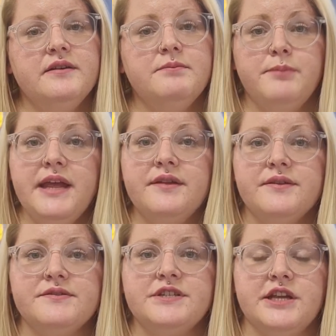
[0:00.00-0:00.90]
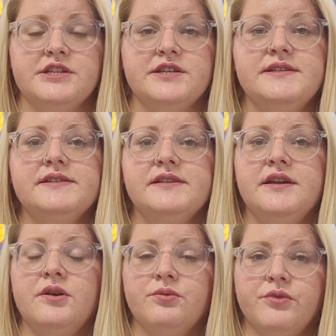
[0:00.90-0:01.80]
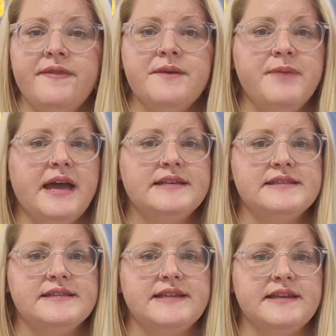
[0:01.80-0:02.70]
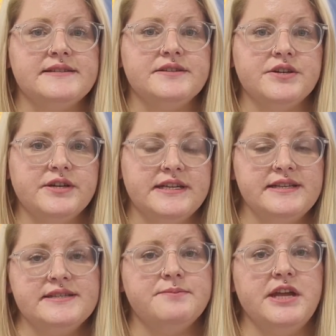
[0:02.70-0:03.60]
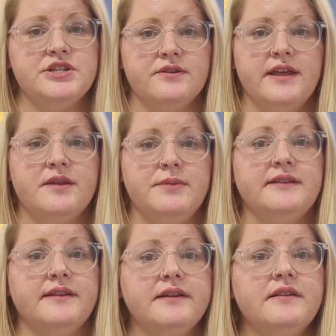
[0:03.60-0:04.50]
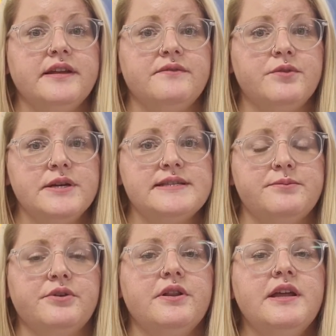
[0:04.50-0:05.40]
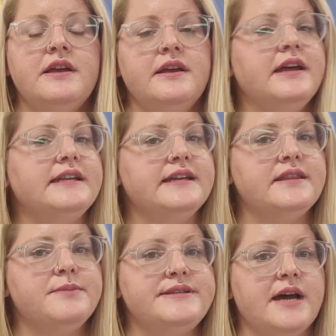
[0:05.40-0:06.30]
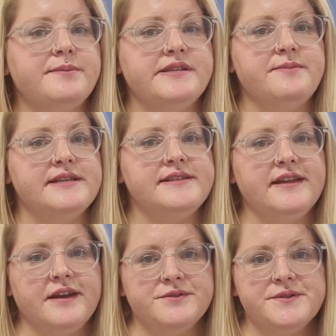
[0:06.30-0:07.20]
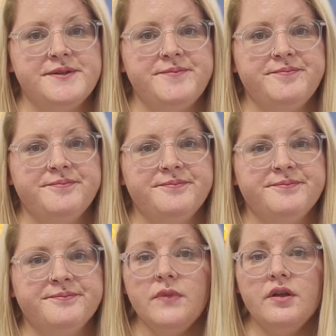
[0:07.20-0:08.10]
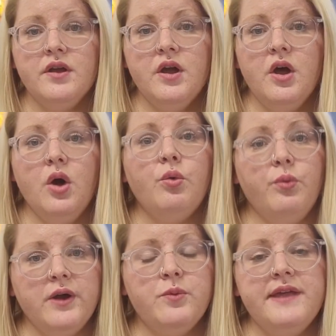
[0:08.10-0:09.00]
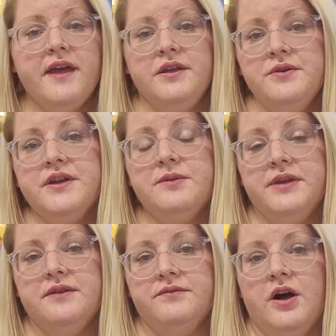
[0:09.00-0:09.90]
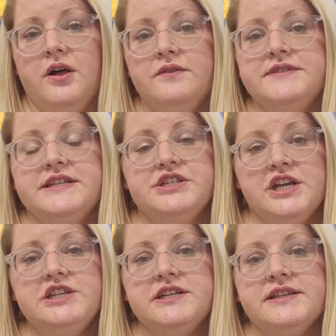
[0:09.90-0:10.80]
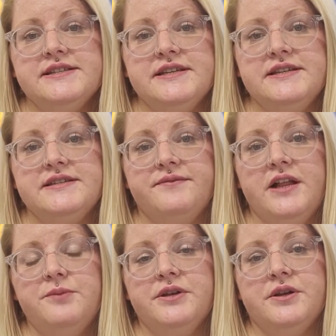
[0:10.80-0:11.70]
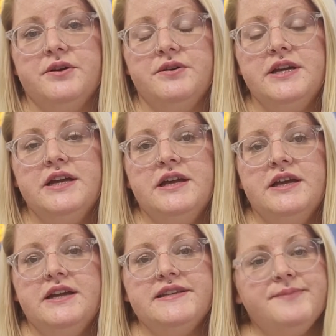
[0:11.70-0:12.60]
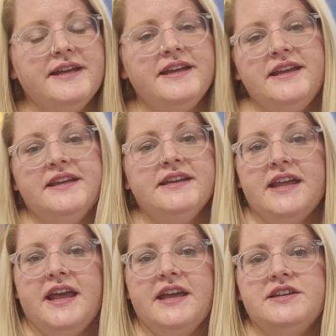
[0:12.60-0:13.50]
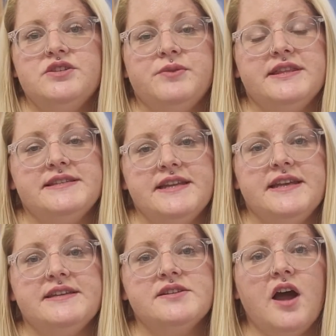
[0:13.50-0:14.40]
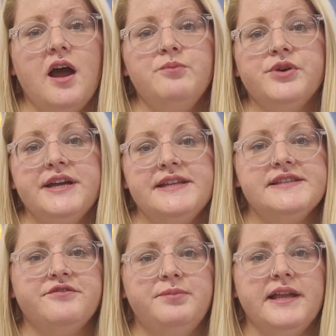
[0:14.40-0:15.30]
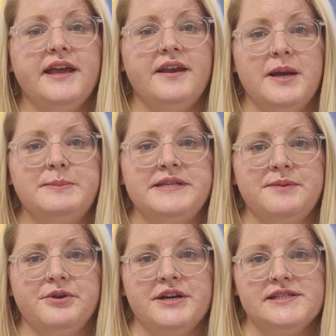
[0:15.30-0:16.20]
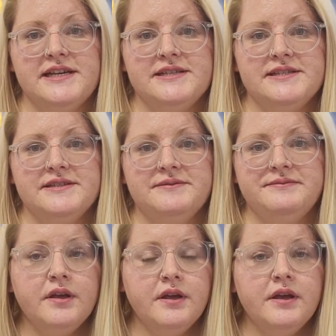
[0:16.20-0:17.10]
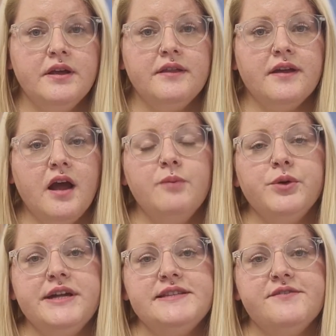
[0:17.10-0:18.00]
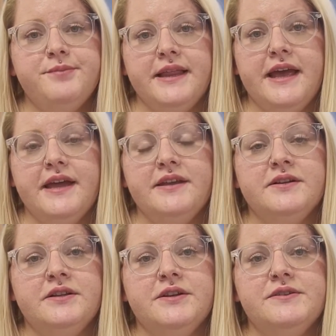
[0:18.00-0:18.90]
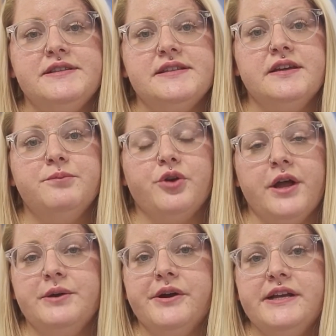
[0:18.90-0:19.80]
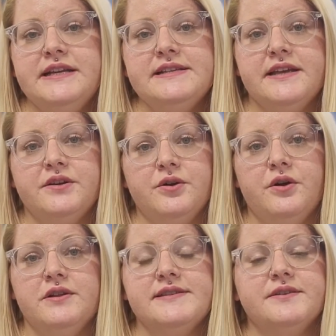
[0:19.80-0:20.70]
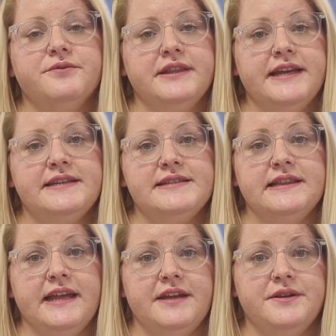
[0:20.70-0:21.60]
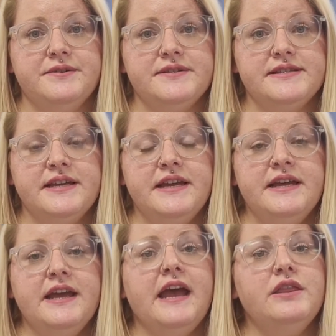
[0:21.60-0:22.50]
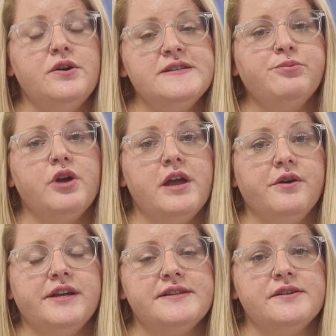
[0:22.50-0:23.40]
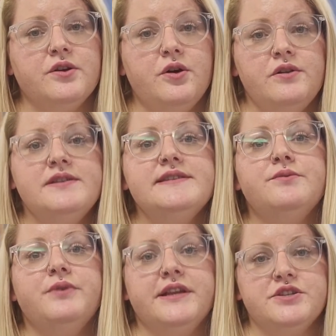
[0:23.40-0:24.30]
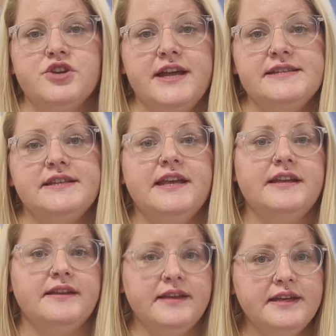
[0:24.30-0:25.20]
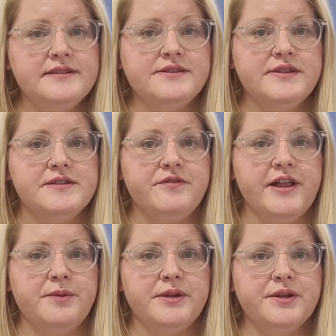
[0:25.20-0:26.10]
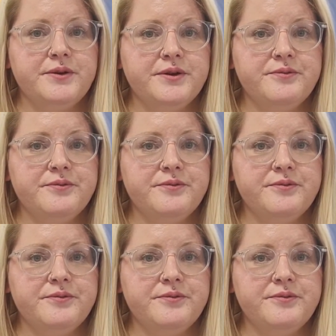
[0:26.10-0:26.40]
make those changes, run them past the city's attorneys to make sure they can be legally enforceable, and get them adopted by City Council. One way that you can be involved in changing the city's development code is by getting engaged with the city's comprehensive plan update process. The comprehensive plan includes priorities and goals related to land use, and those priorities and goals will get translated into the development code.